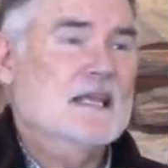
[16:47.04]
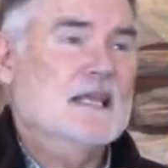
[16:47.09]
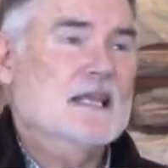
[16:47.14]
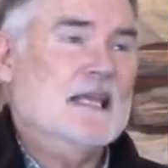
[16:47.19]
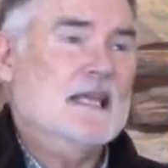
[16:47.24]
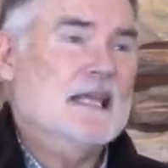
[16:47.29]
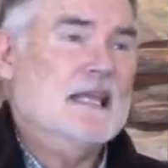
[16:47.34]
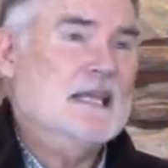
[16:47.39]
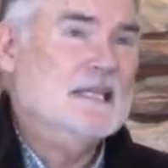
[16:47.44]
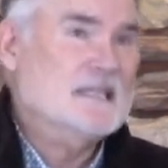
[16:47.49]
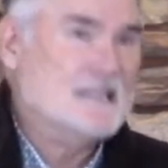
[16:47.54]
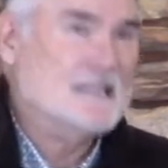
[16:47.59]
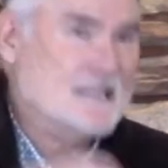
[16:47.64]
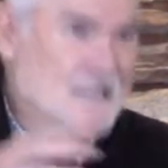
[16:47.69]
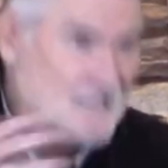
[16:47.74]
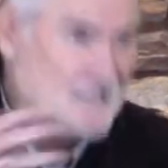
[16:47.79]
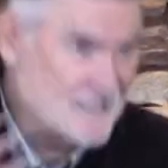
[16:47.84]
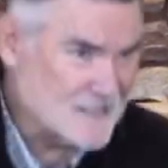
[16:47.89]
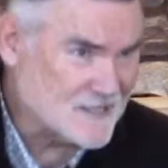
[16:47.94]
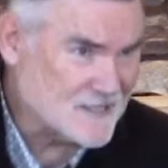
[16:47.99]

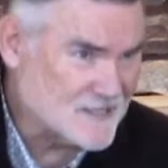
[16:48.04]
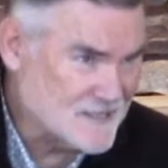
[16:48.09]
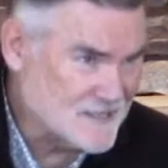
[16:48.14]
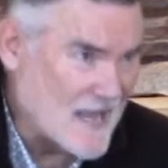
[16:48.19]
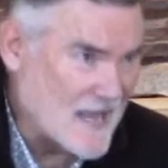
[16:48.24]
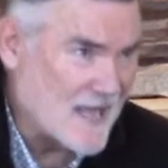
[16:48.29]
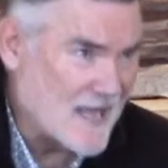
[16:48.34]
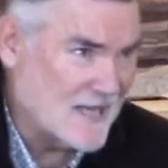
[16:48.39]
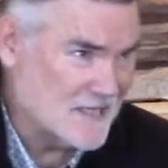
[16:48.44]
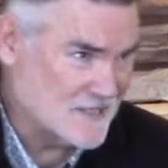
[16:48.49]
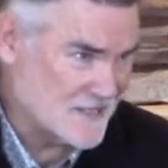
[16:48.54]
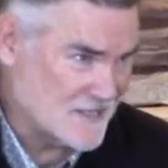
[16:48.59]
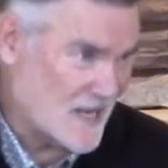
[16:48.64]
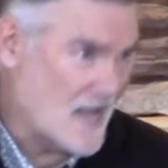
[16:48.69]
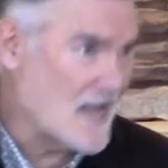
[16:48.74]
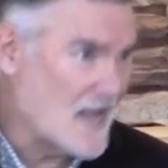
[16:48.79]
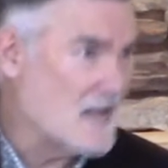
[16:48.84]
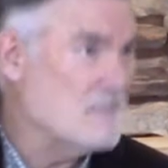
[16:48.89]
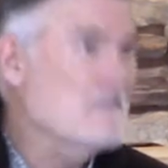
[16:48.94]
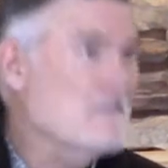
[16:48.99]
In this day and
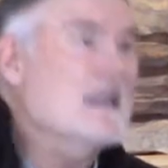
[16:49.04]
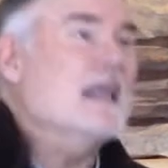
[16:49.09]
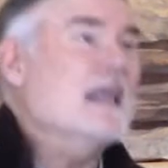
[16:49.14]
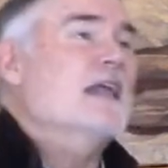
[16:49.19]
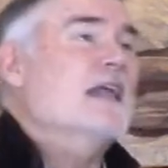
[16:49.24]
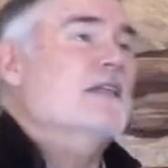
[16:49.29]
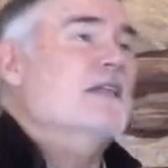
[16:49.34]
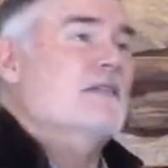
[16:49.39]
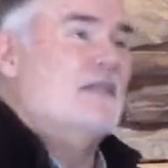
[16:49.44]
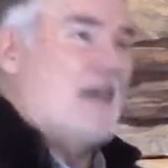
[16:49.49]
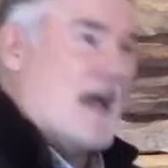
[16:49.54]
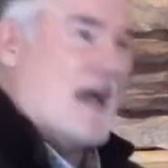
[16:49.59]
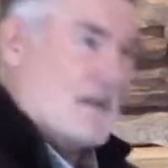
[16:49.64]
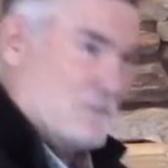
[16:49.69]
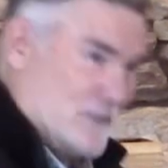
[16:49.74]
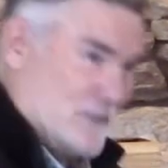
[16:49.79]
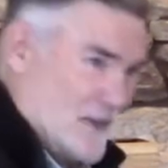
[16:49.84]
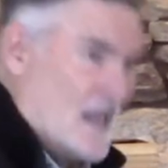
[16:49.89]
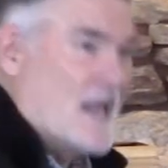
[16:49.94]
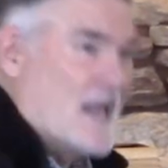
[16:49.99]
time, in
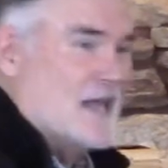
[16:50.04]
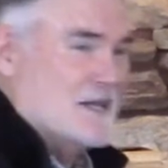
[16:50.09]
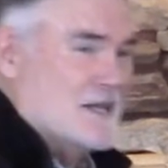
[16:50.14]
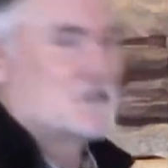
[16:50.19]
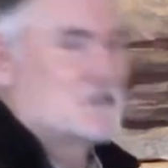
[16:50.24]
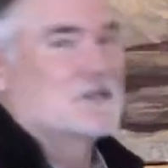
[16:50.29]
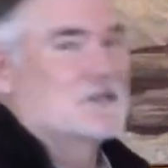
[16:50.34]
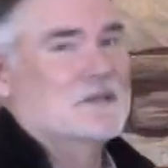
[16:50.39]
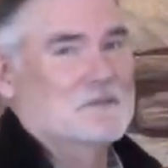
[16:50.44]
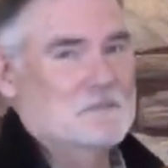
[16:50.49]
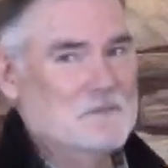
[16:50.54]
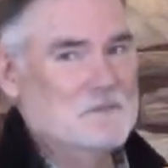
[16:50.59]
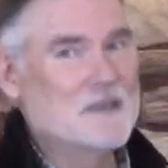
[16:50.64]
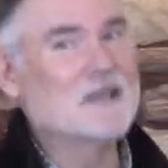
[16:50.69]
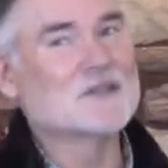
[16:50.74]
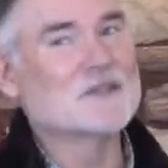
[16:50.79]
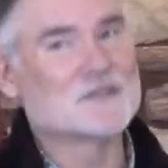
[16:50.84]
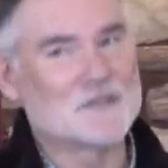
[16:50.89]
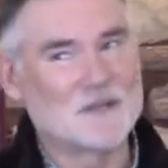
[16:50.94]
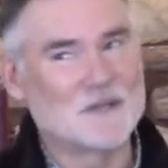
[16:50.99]
that place,
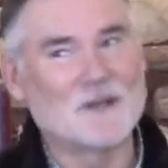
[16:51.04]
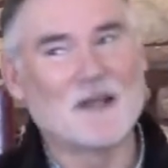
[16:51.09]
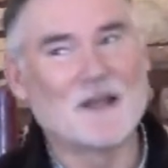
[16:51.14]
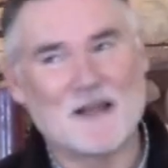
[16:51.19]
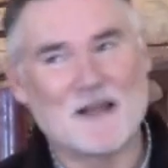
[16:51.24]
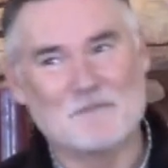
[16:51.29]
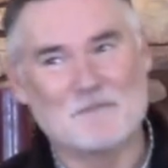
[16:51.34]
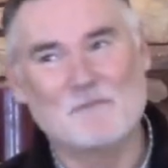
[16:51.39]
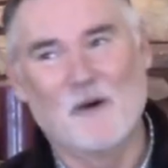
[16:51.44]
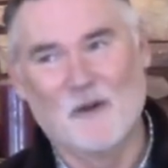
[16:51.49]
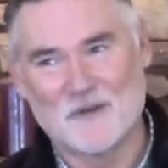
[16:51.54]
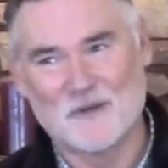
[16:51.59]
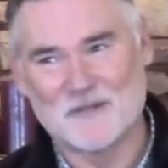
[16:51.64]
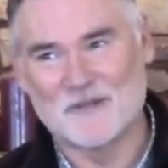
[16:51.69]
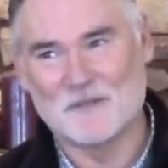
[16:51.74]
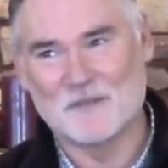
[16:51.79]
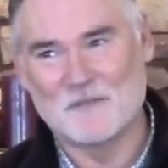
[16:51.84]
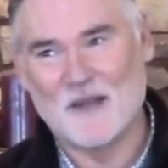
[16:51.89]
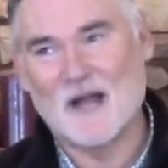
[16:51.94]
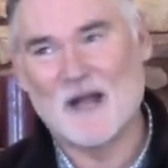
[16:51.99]
men still have most
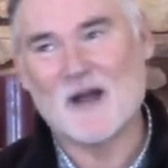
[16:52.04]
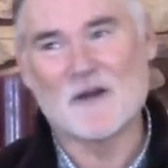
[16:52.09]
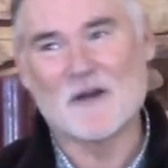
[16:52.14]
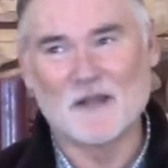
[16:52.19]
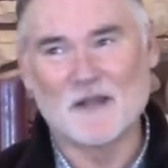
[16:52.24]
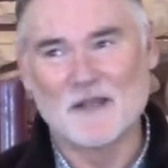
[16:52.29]
of the power.